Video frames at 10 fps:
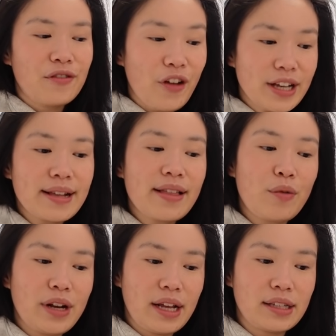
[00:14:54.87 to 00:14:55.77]
First thing that
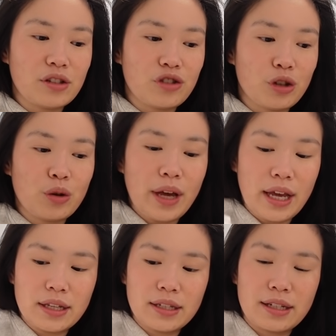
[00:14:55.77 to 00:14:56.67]
we need to do
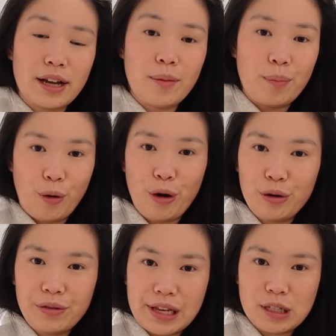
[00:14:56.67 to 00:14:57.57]
is to
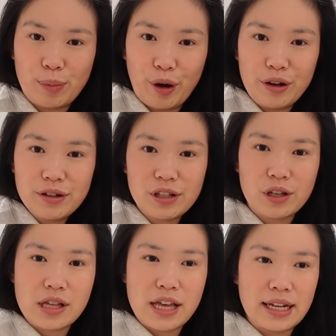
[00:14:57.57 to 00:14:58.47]
boil these bones
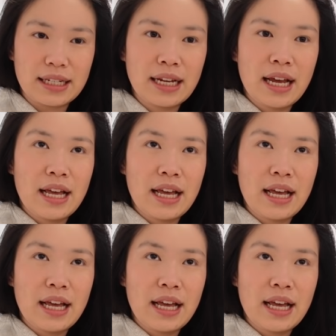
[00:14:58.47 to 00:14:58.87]
so that